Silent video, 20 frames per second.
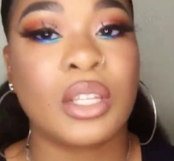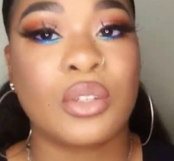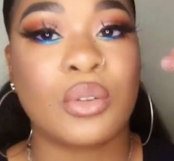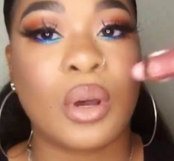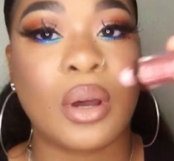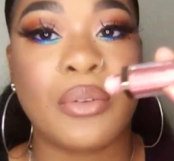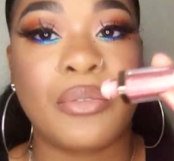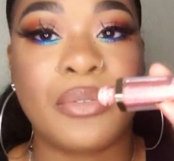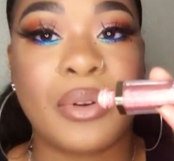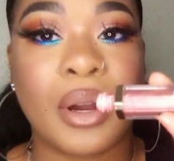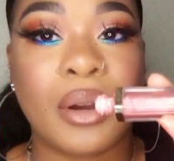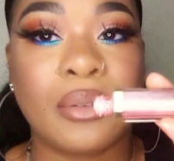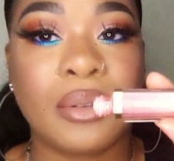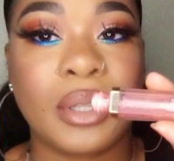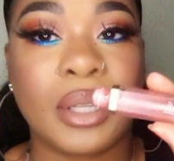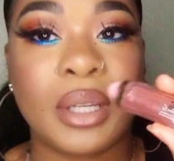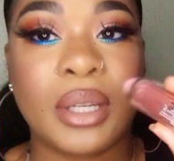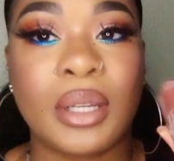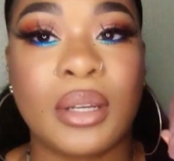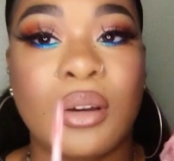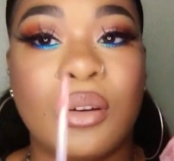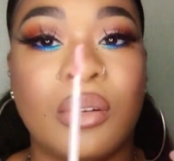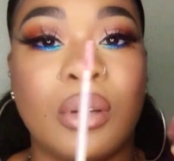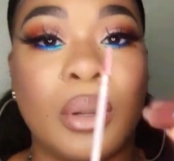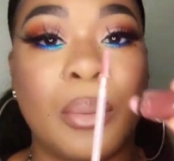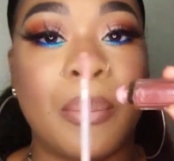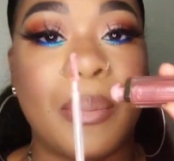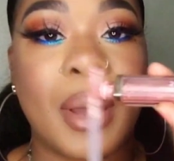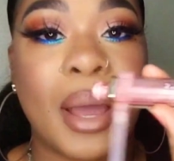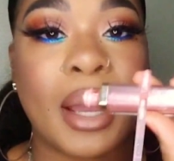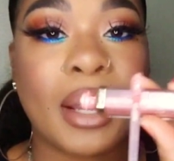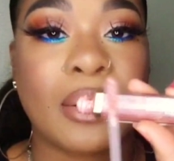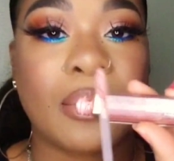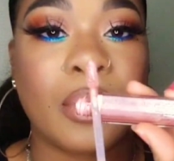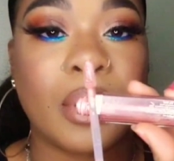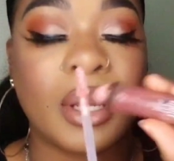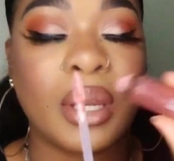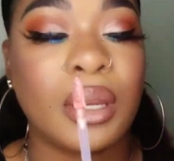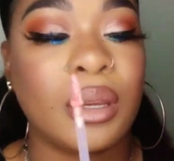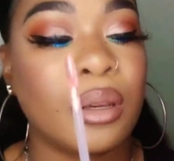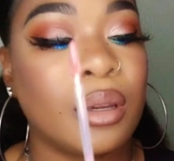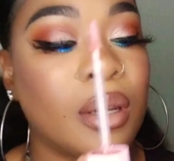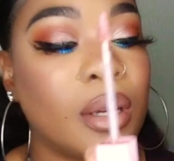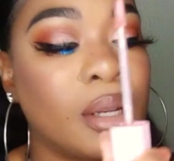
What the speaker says: So I found it on the back right here,